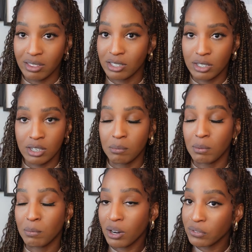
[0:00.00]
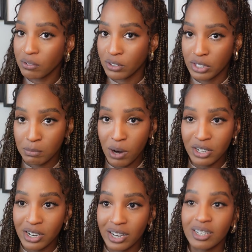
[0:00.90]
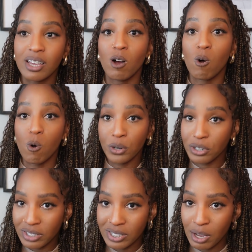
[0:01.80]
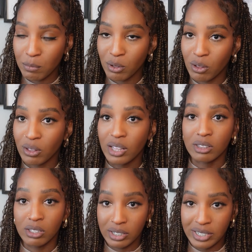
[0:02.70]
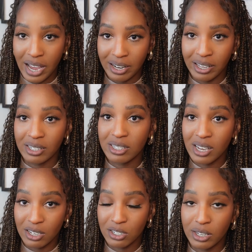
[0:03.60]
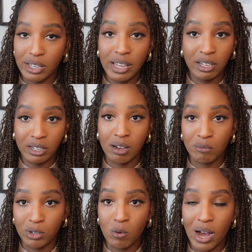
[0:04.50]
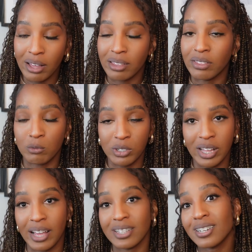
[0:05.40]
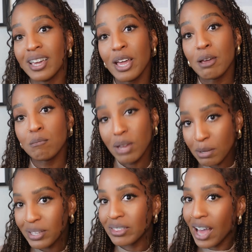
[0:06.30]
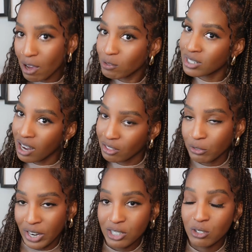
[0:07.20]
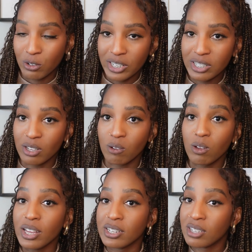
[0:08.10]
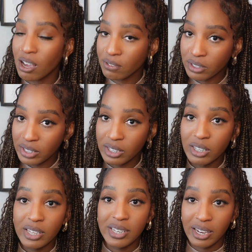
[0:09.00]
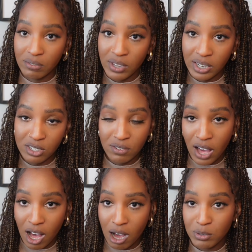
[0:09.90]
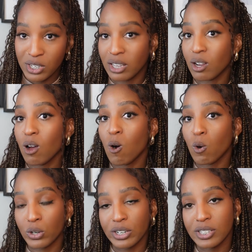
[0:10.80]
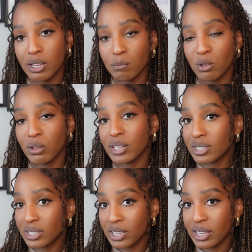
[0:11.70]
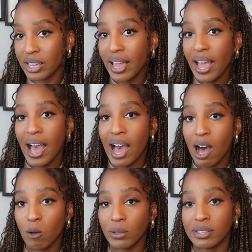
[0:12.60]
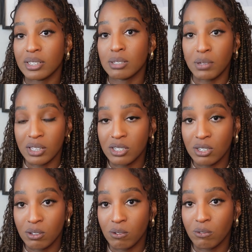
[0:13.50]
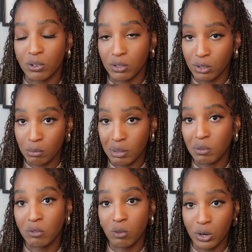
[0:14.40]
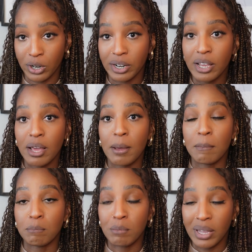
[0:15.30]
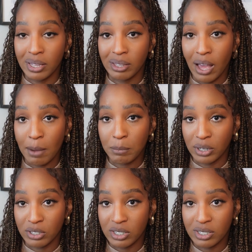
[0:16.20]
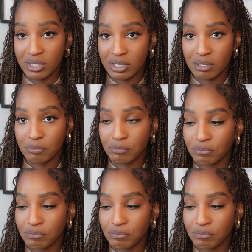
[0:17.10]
This is gonna be perfect for this project. Ordered the sample, looked at it, touched it, hung it up for a while, and then realized maybe that was not the right choice. So definitely take advantage of that option, order a sample and see how it speaks to you for a little bit before making that purchase.